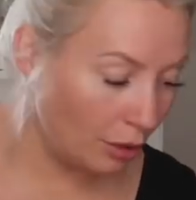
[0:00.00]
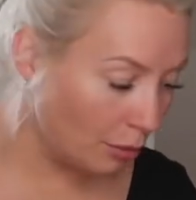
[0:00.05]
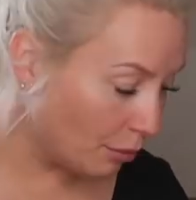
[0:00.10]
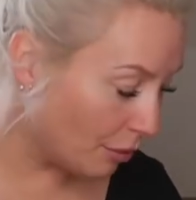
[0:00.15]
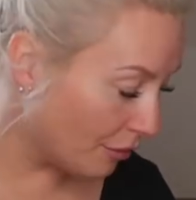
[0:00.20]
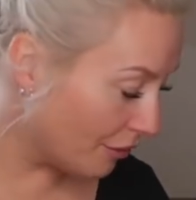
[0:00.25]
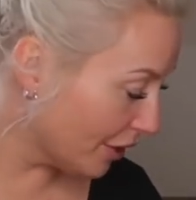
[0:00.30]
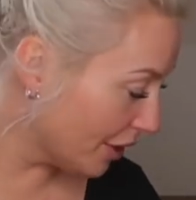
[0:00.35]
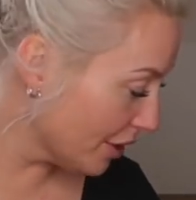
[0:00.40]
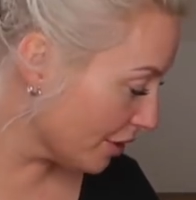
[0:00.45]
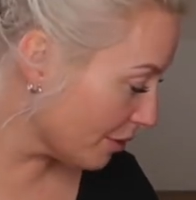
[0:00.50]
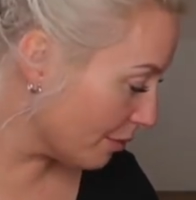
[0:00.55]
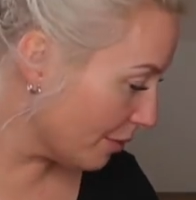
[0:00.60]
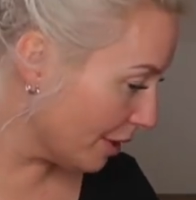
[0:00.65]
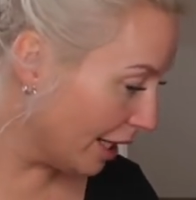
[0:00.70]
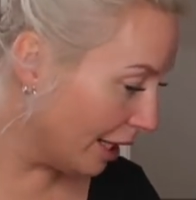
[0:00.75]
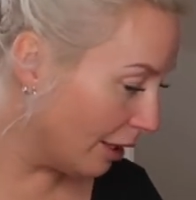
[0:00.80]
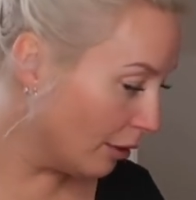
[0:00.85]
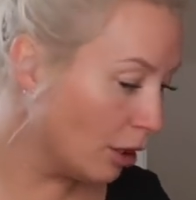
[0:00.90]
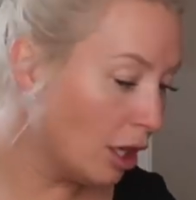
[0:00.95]
we'll figure
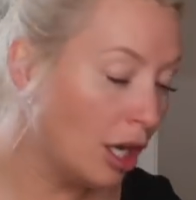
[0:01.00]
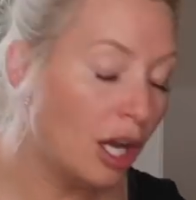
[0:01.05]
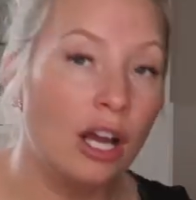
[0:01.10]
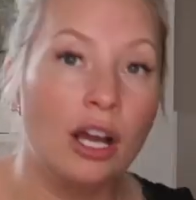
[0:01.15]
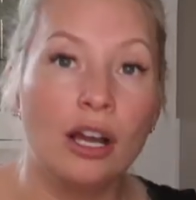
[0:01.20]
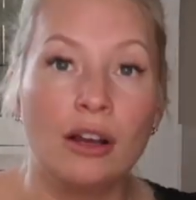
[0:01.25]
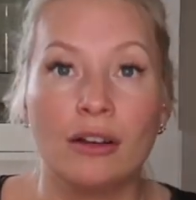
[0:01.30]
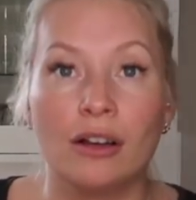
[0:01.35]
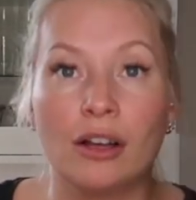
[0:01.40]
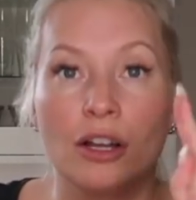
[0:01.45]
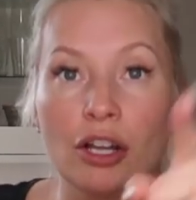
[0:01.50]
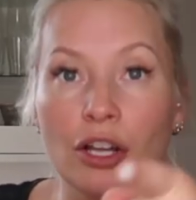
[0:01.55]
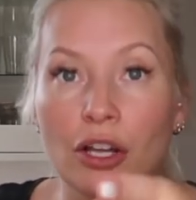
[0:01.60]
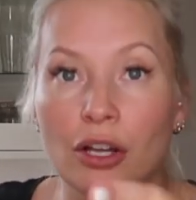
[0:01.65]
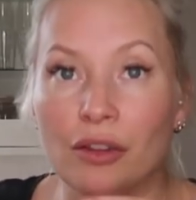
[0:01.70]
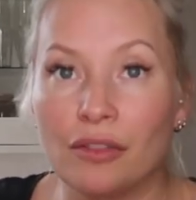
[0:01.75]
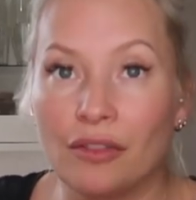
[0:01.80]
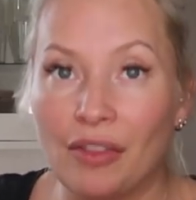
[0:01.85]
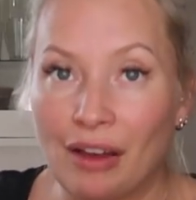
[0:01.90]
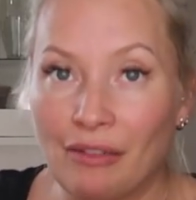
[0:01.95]
something out.
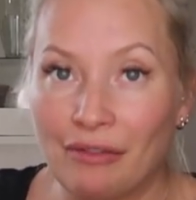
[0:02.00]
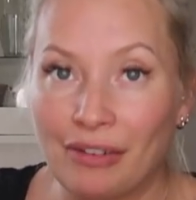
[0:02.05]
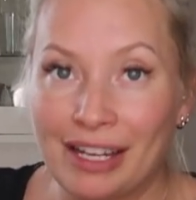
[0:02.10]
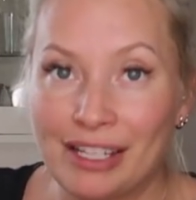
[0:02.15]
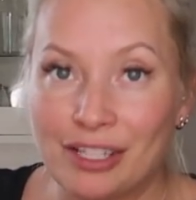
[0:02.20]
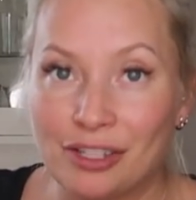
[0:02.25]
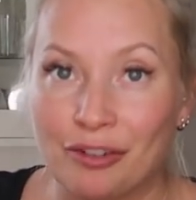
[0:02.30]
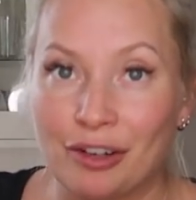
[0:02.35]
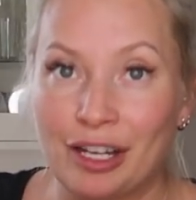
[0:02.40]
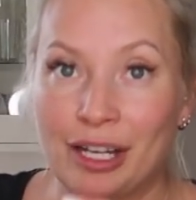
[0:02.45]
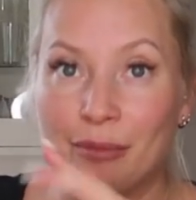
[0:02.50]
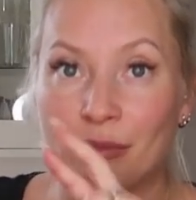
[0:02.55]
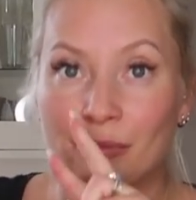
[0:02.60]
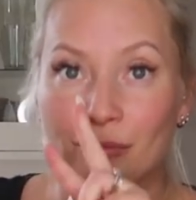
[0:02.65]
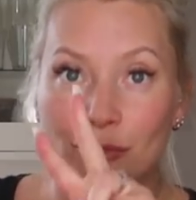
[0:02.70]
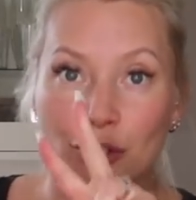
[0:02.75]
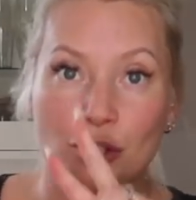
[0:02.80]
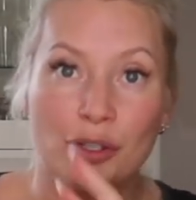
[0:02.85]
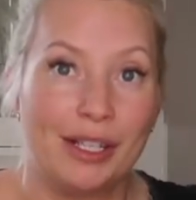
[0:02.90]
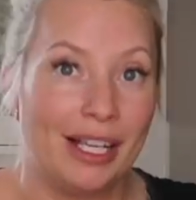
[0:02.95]
That face
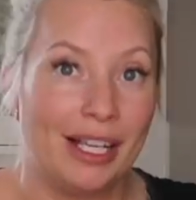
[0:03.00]
cream, 2